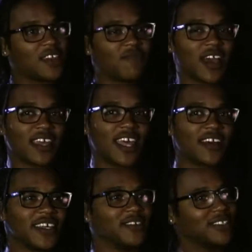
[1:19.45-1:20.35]
Came to find
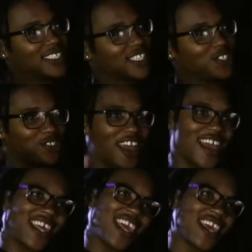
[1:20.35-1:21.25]
out it was a
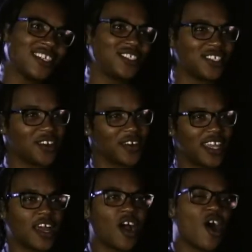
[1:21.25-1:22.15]
drag king show,
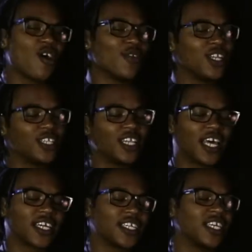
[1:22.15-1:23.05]
and I already looked
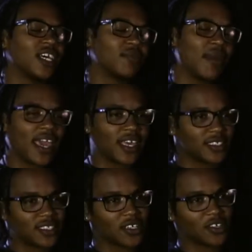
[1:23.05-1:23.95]
like a young
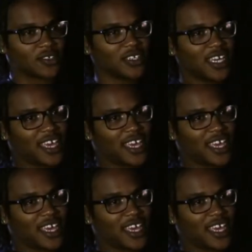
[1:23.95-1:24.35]
man, so